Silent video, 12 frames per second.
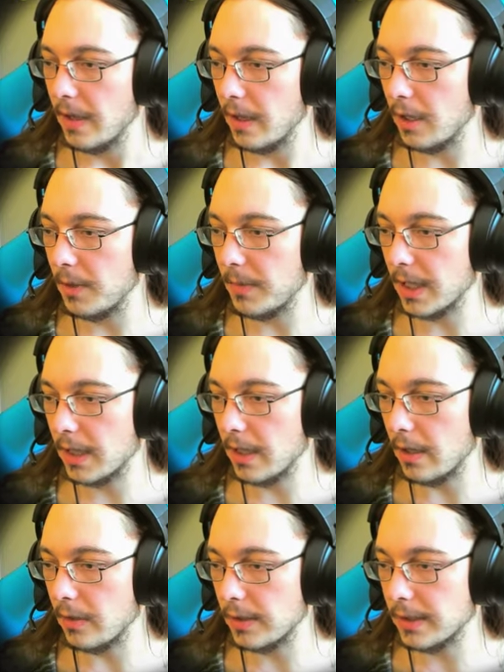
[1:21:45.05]
Um, but I get
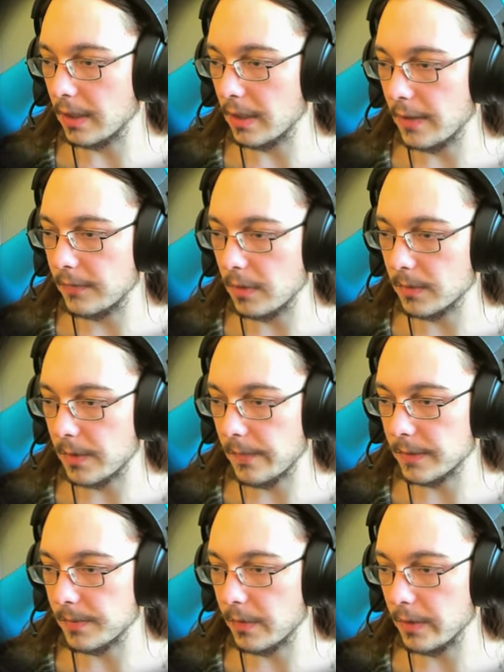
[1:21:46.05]
that undressing a live streamer or
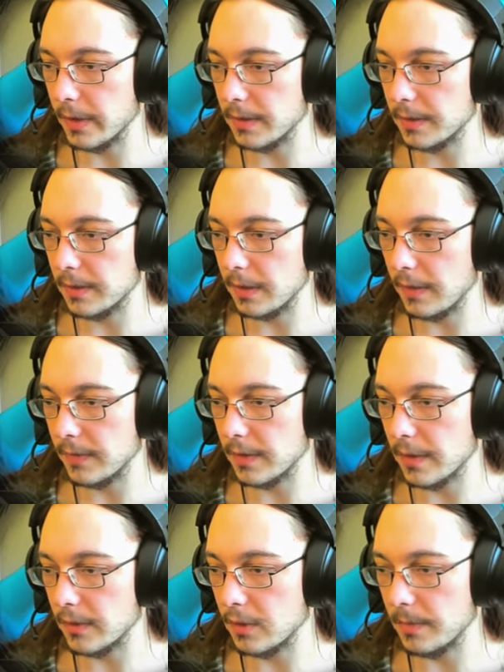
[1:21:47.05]
something pointless if it's
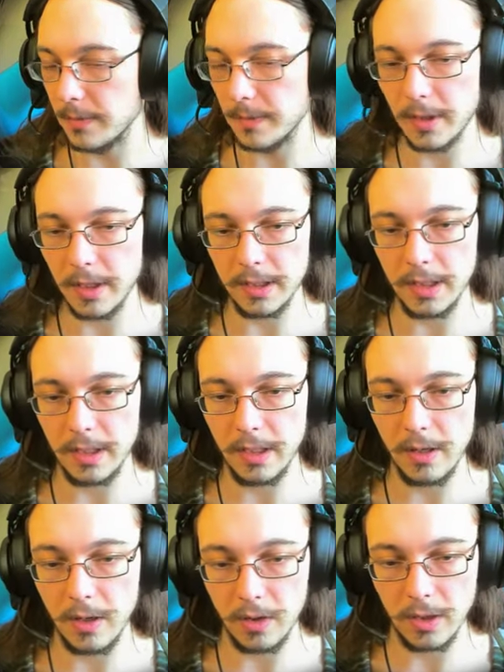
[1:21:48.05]
not super duper hot day.
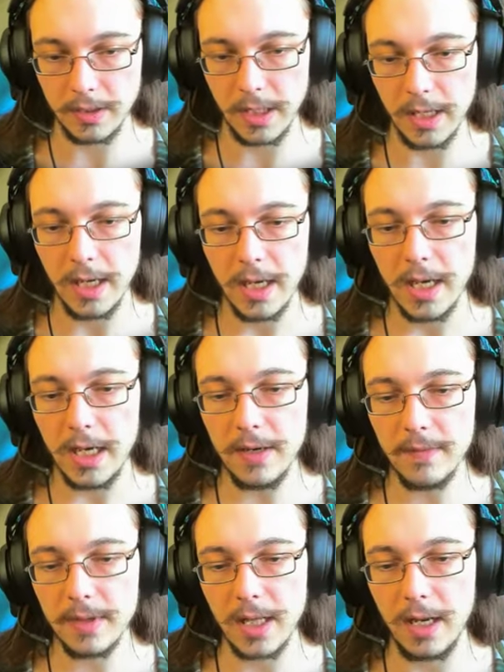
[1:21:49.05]
hot day.
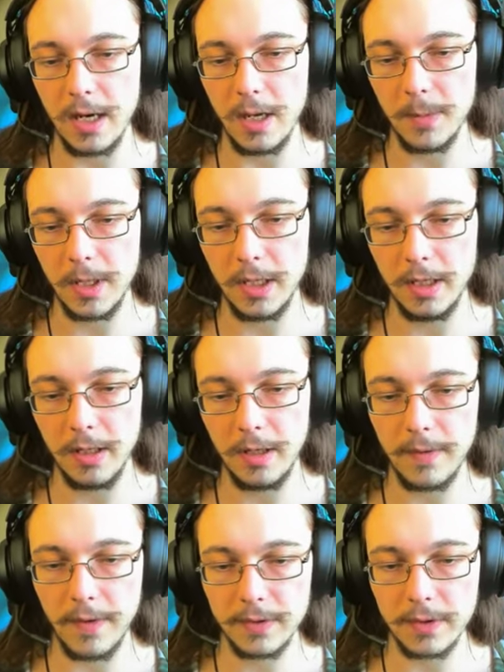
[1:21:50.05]
Even then, I mean, it,
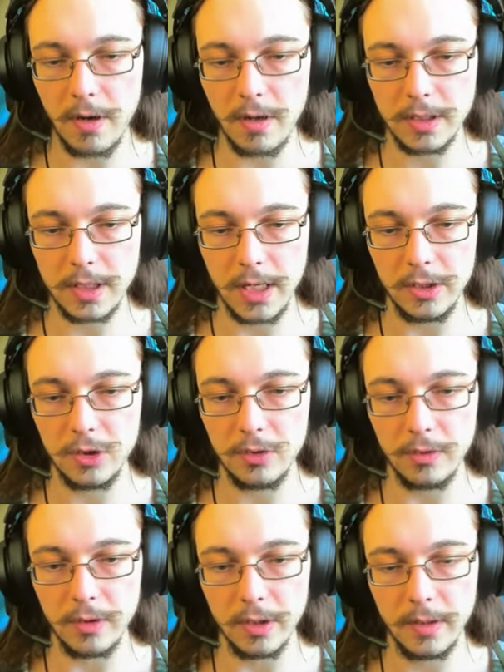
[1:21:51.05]
it, if it's a hot day,
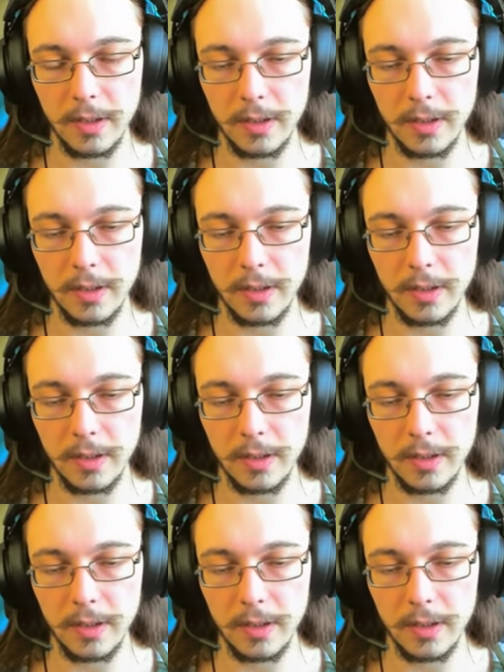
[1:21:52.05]
sure.